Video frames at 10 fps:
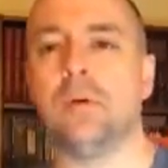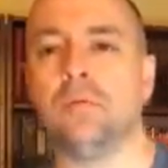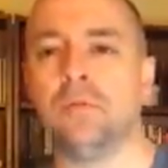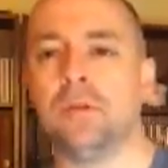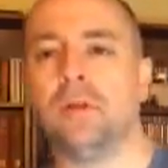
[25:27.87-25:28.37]

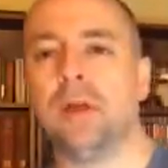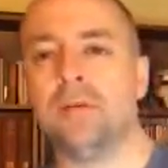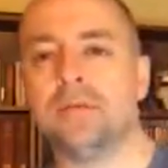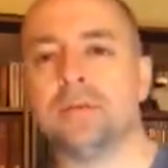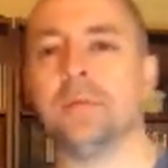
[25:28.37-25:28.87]
hopefully he'll
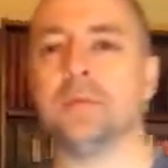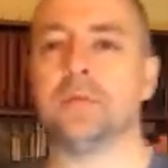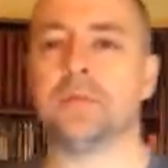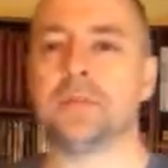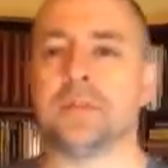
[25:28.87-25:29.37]
have some
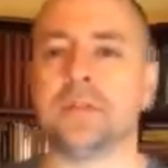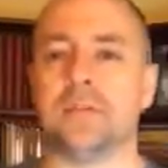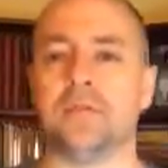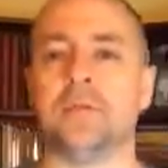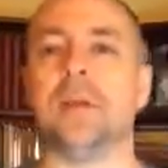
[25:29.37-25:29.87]
interesting
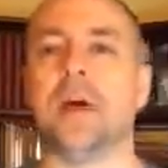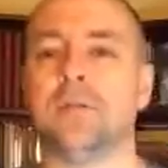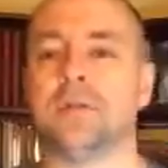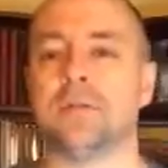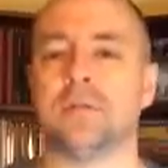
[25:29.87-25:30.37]
stuff to
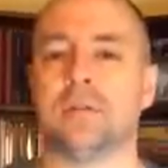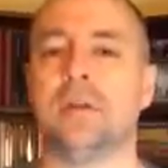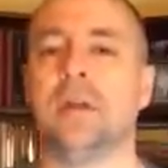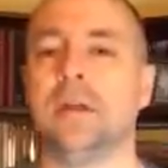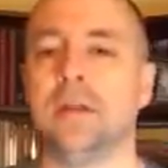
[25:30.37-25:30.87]
announce.
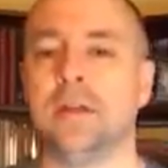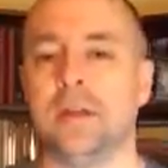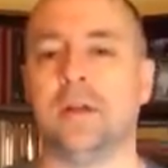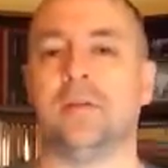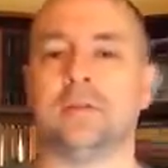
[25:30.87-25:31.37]

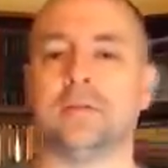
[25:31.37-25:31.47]
You know,